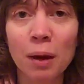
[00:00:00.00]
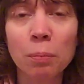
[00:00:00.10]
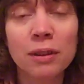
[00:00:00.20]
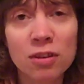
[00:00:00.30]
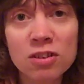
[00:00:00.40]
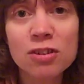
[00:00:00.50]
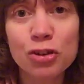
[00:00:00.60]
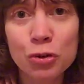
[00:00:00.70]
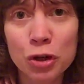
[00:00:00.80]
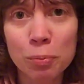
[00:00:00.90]
But this
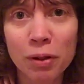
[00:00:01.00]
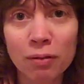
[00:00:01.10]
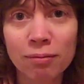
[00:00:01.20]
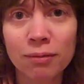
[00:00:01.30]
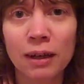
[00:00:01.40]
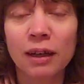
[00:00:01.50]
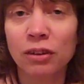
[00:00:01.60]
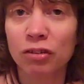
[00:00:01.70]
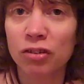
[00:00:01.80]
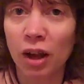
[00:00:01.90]
is normal.
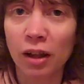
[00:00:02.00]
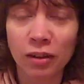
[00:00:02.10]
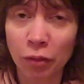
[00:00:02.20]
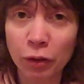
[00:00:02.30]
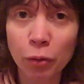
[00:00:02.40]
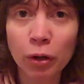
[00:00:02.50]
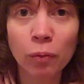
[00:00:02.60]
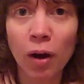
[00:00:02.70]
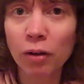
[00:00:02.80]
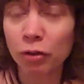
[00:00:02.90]
There's nothing going
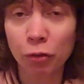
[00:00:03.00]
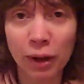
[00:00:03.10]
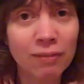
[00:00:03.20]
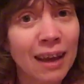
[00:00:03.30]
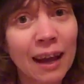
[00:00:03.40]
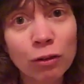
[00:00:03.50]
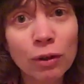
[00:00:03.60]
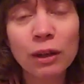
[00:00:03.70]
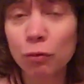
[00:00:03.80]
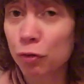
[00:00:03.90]
around. You don't have
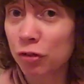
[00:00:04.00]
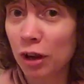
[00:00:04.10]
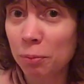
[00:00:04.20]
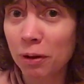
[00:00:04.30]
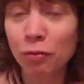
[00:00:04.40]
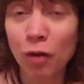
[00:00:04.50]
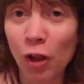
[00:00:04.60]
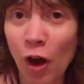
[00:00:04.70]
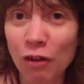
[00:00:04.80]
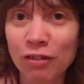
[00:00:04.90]
gangrene. Your foot's not about to
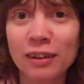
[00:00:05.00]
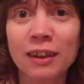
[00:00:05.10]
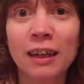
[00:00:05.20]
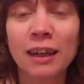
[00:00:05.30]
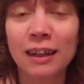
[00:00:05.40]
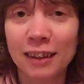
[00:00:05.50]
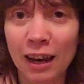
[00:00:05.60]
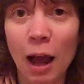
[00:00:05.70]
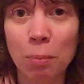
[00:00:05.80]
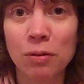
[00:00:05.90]
fall off.
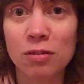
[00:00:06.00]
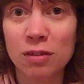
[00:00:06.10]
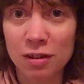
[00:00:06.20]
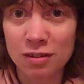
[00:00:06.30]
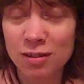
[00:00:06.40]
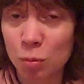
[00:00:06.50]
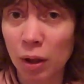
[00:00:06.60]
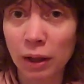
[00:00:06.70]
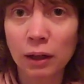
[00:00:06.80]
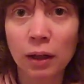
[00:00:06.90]
That happens. The
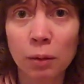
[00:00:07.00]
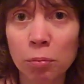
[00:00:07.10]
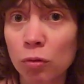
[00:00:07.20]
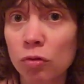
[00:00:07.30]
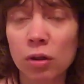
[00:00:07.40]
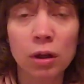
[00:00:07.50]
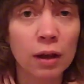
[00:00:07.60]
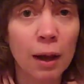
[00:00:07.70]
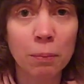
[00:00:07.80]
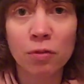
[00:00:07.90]
swelling and bruising
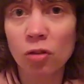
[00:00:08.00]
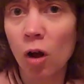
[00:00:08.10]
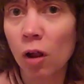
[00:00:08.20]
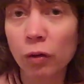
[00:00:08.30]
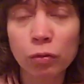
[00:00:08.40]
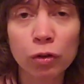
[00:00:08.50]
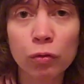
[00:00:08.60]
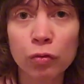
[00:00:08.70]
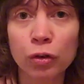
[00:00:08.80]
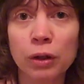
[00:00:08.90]
happens all over your
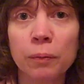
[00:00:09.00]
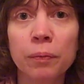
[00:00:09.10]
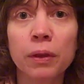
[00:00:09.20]
foot.